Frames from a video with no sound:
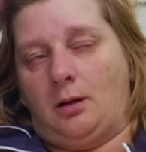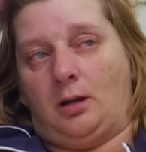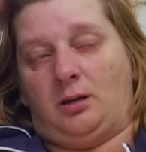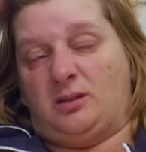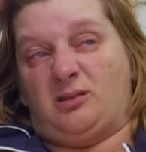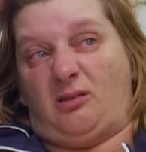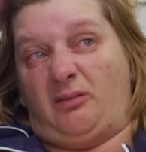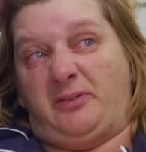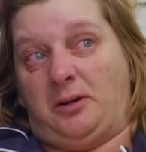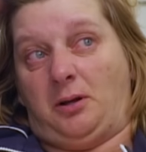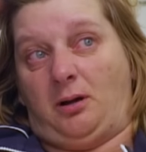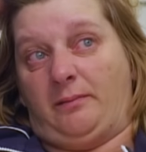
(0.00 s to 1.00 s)
And I do, I
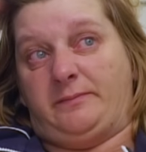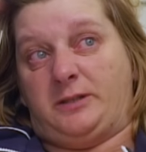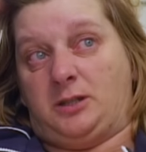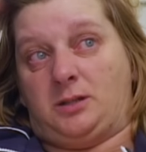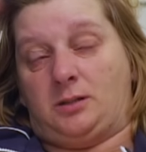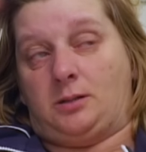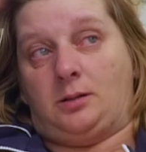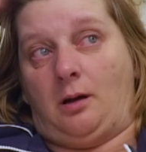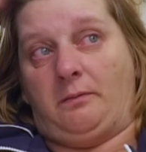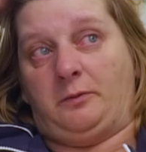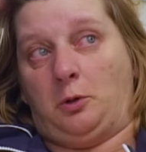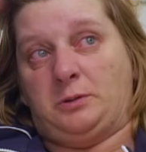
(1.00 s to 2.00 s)
feel like I've just,
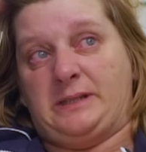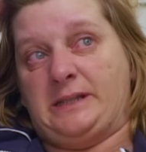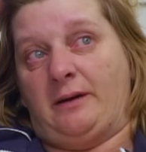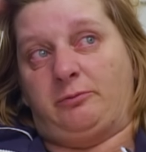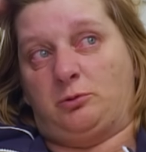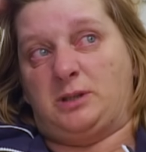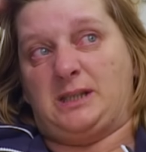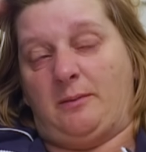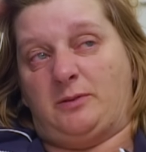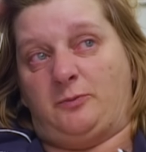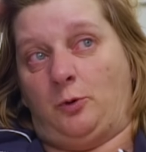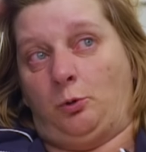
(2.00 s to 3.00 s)
I've gone several
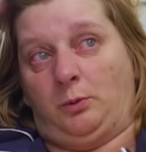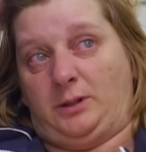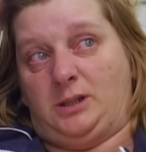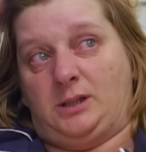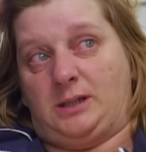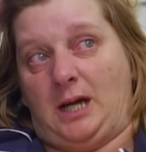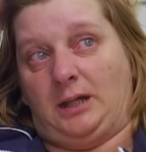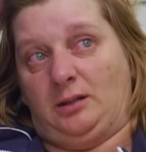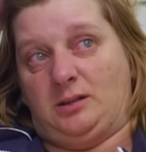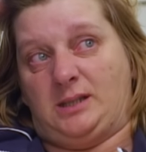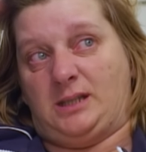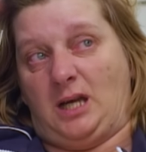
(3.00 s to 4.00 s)
steps forward and
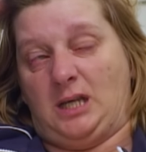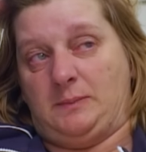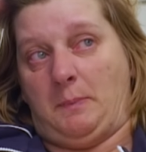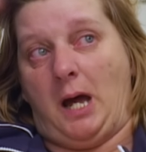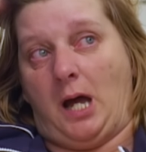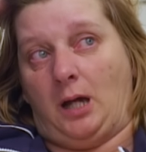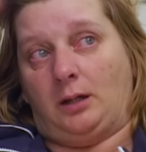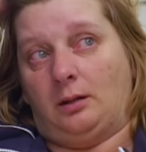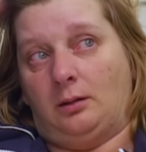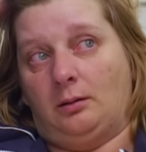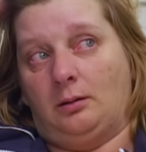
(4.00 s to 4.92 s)
taken six back.